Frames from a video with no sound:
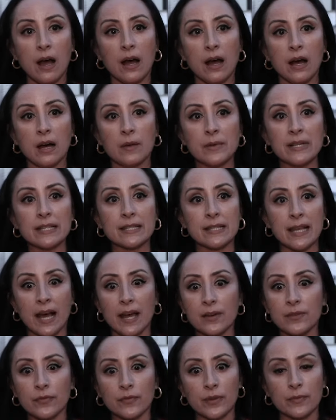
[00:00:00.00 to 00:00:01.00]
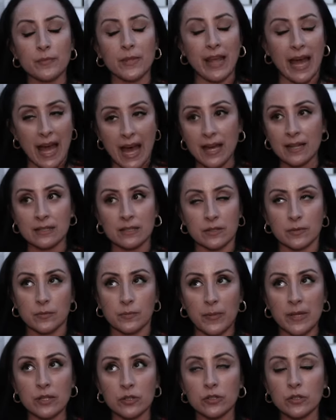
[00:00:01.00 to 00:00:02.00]
Aside from that, just
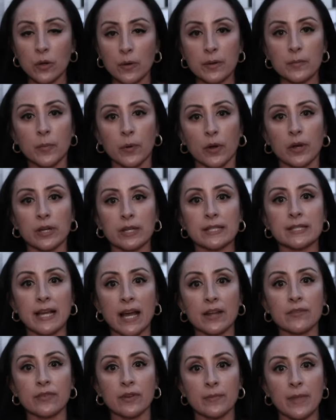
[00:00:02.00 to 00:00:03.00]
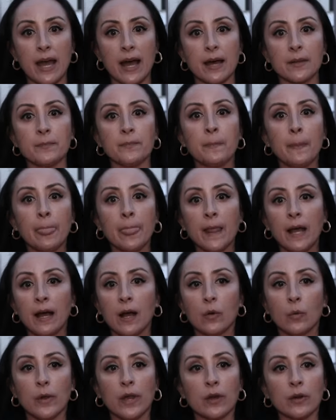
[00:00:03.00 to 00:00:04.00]
being so important, aside from that,
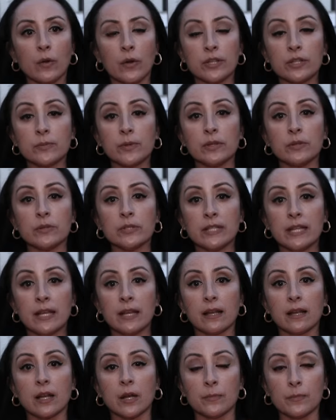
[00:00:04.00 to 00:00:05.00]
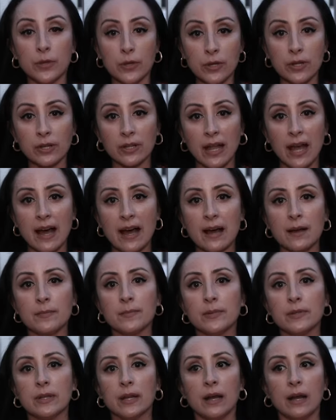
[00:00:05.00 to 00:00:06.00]
we are going to be losing computer lab,
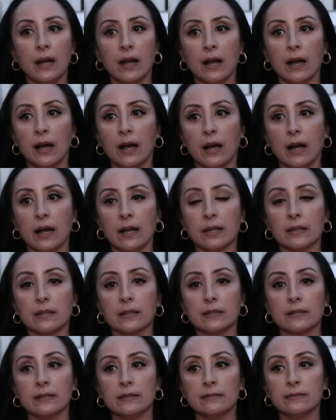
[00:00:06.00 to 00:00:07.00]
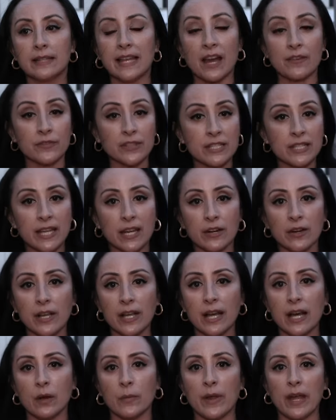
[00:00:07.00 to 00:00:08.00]

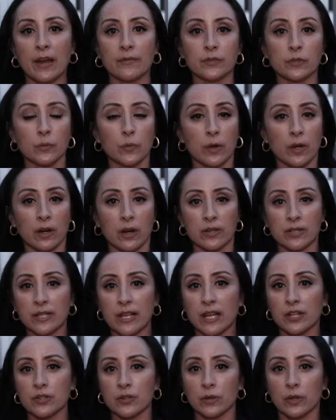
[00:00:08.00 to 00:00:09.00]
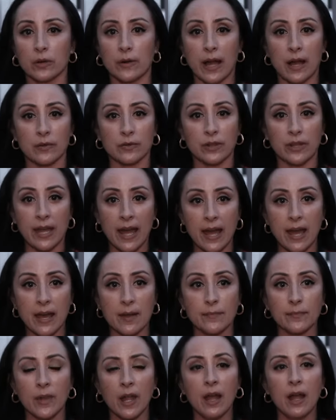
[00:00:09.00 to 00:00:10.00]
cafeteria. We have to work our schedule around
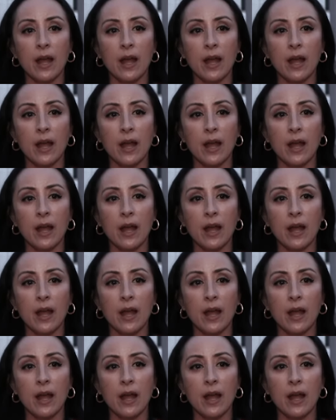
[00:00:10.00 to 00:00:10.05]
them.